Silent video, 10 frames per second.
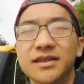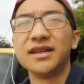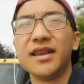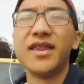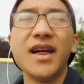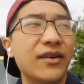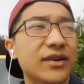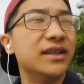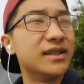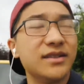other than that
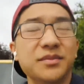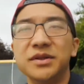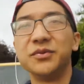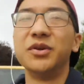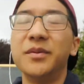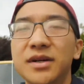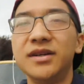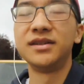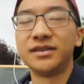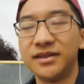really it's still pretty warm
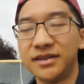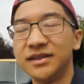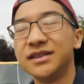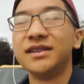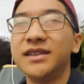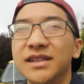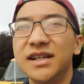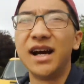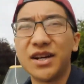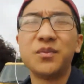
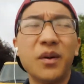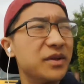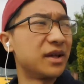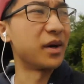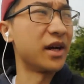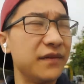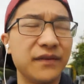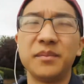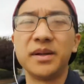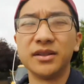I should probably take my hay
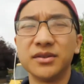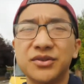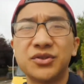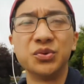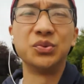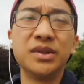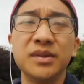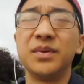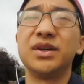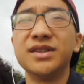fever pill soon
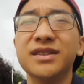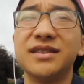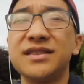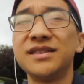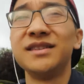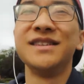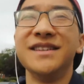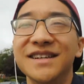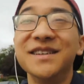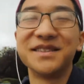because
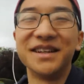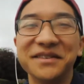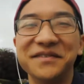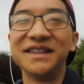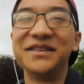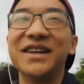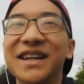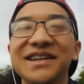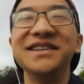I'm starting to feel it right now